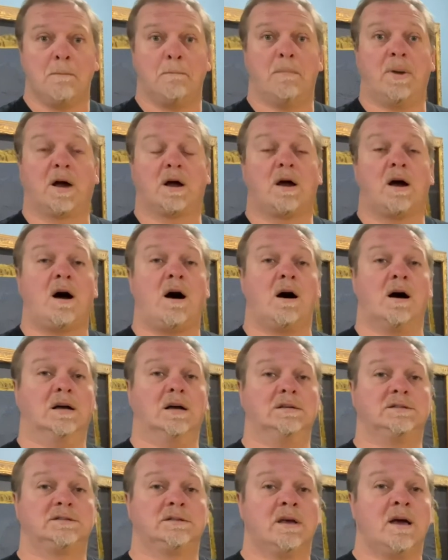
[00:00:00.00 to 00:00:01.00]

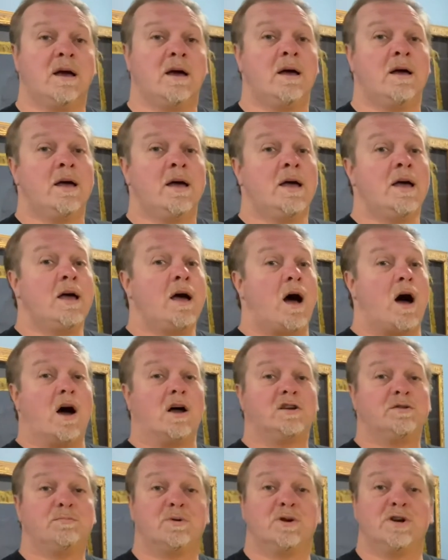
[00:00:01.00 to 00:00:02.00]
because
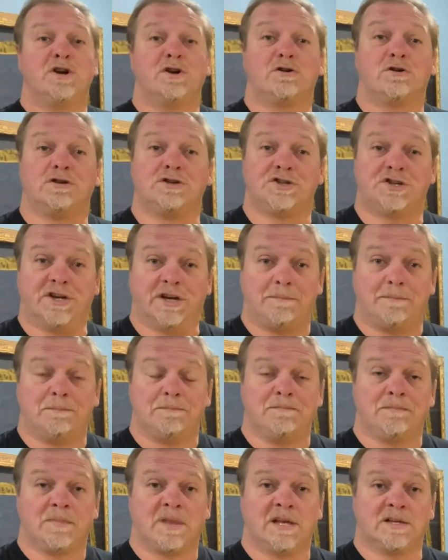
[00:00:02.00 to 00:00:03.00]
entrepreneurship
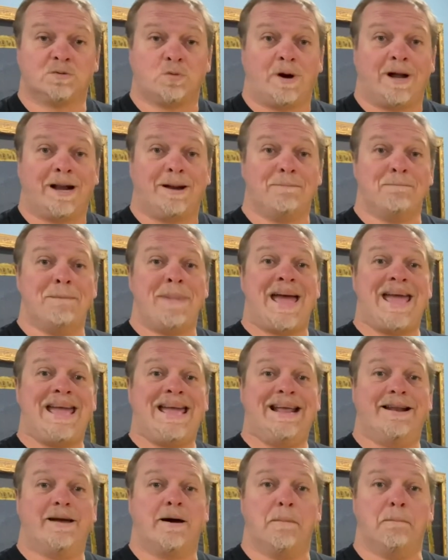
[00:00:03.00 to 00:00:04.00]
is what
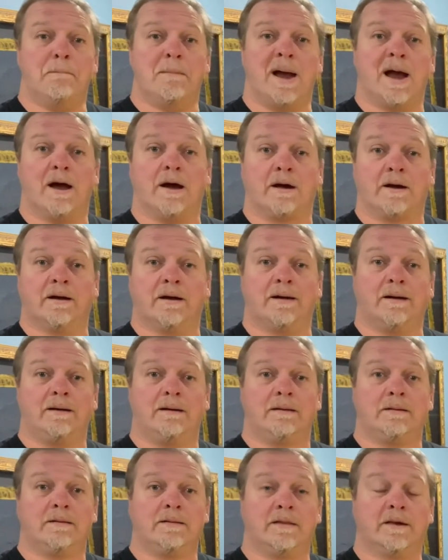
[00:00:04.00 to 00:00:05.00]
made America
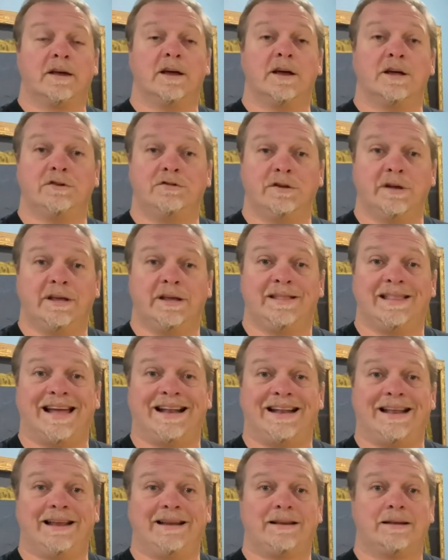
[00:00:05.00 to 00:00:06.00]
the country
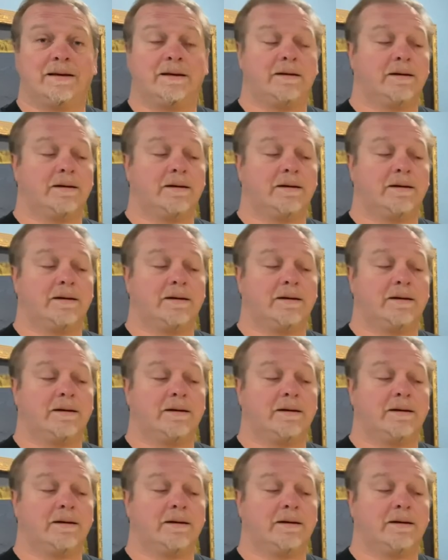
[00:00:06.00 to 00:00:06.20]
that it